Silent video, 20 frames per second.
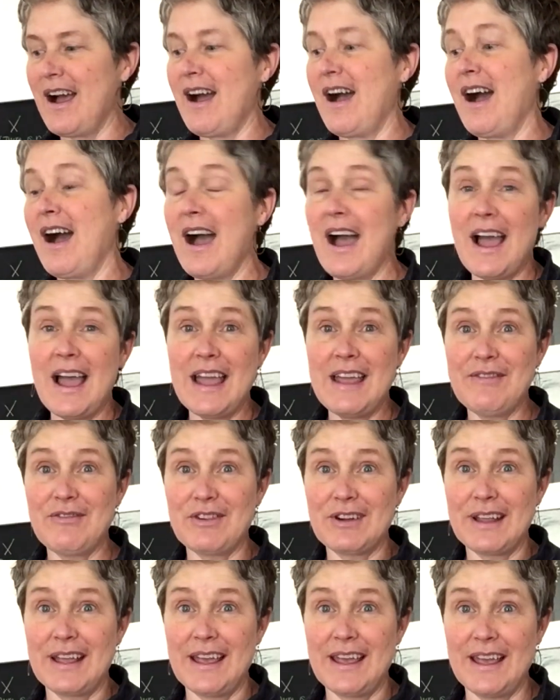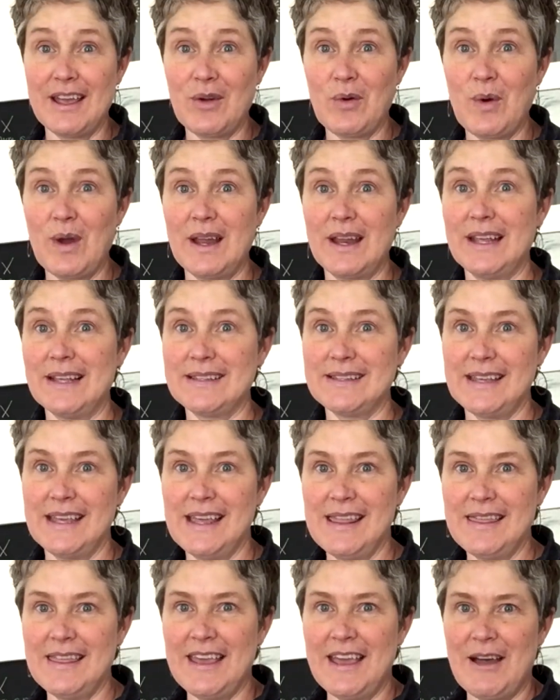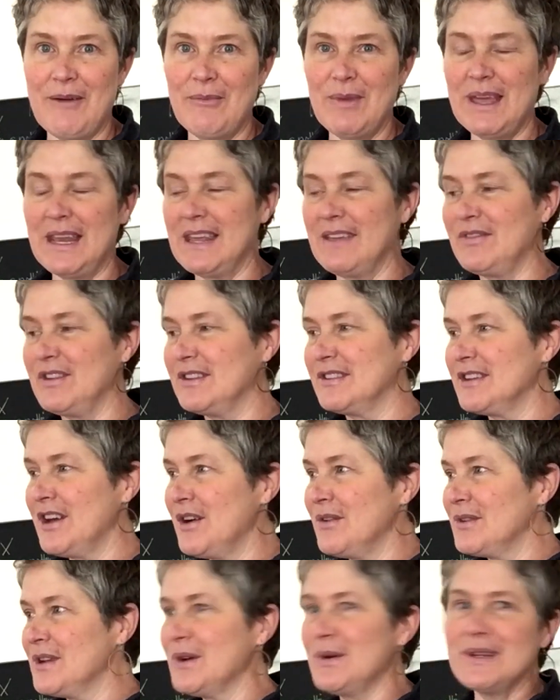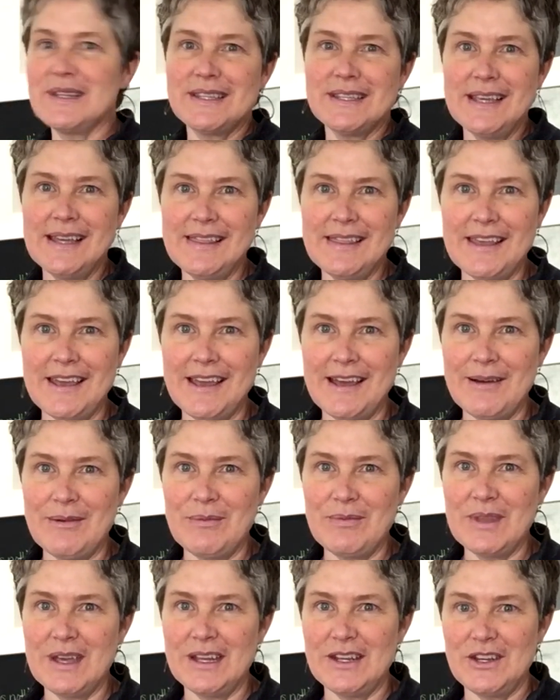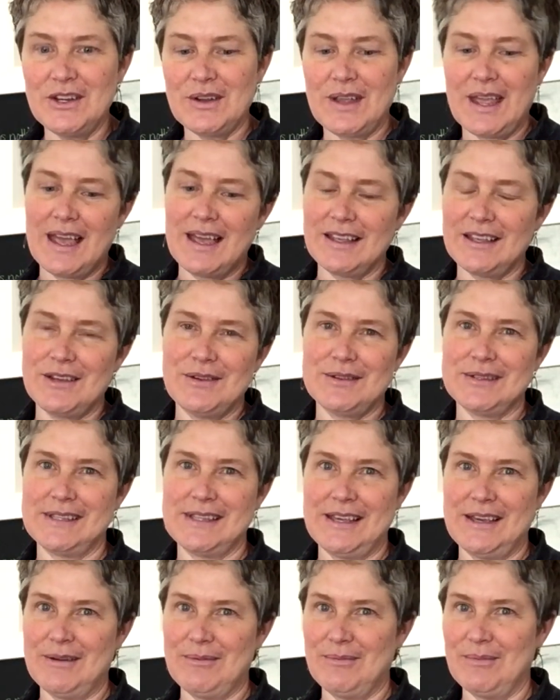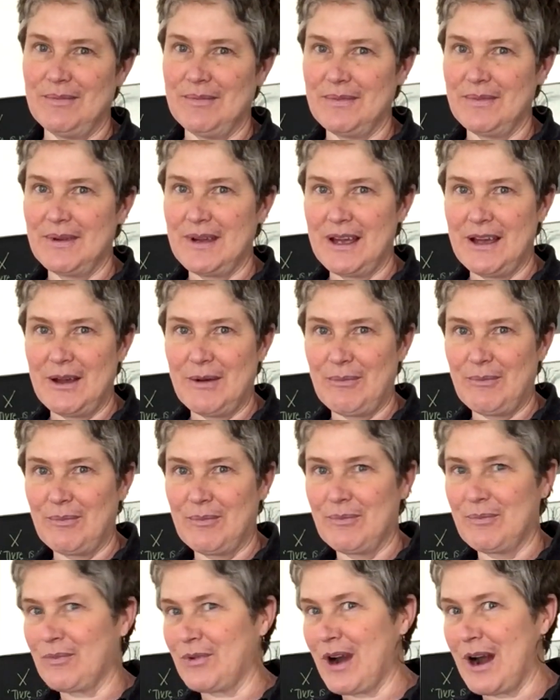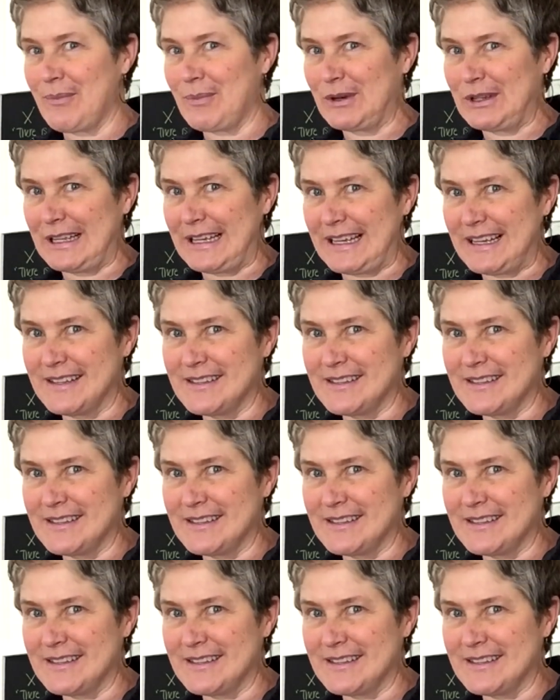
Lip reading: I forget what is in them, and if you don't know what's in them, then you can't use them properly.